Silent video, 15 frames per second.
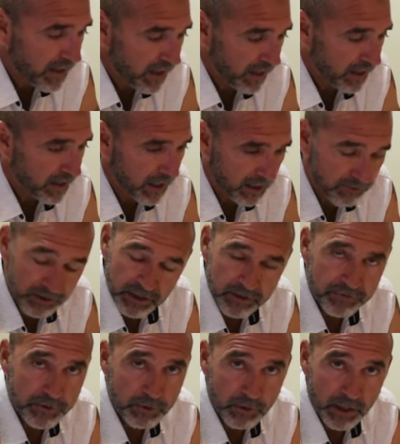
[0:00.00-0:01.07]
I've done a
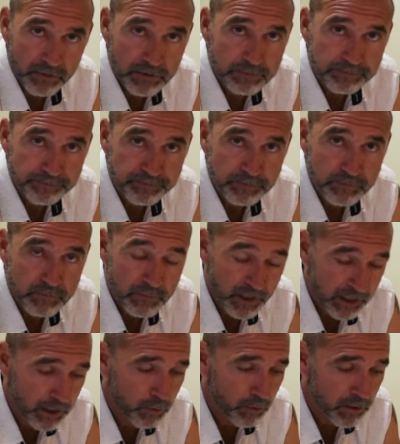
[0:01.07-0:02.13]
few of them
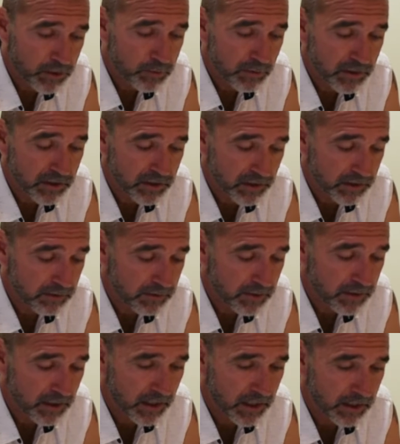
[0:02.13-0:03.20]
and it works really good.
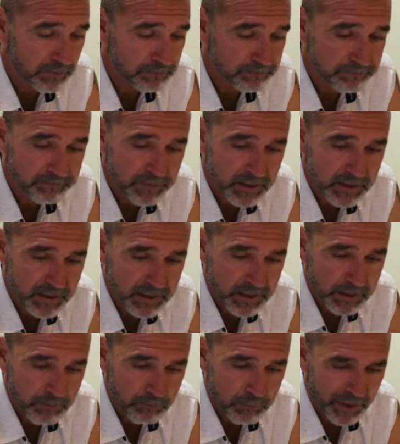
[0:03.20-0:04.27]

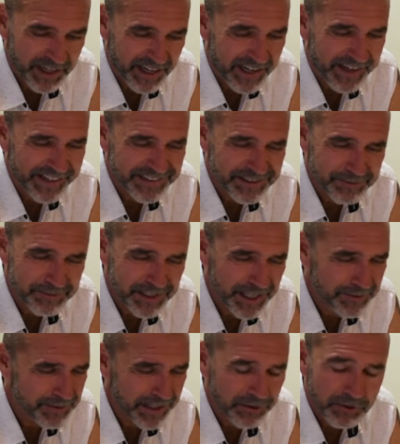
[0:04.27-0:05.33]
But
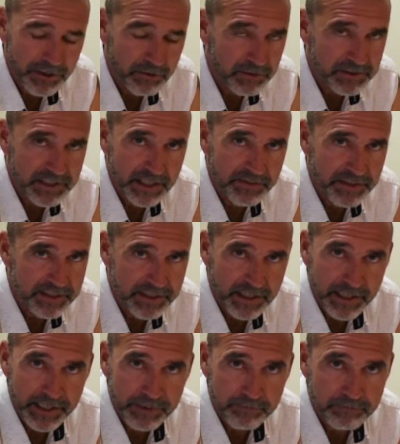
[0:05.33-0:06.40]
sometimes I don't always have the
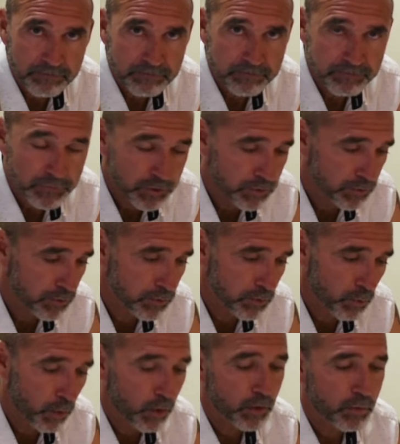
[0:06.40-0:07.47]
time to
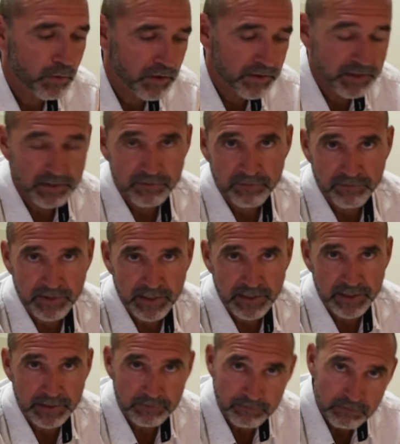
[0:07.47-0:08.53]
work with it, feed
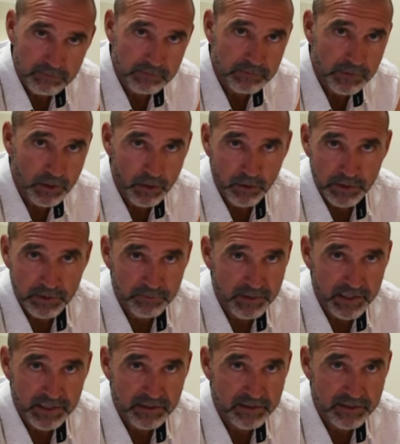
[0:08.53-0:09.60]
it, all them
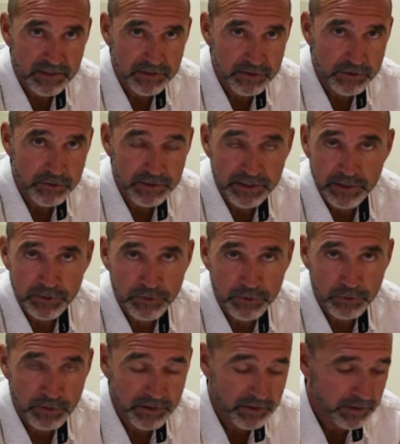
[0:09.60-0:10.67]
kind of things that you need to
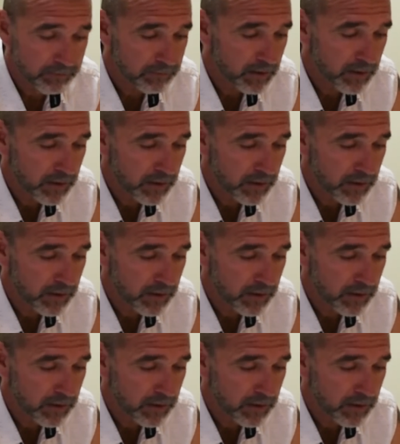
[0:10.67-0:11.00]
do with it.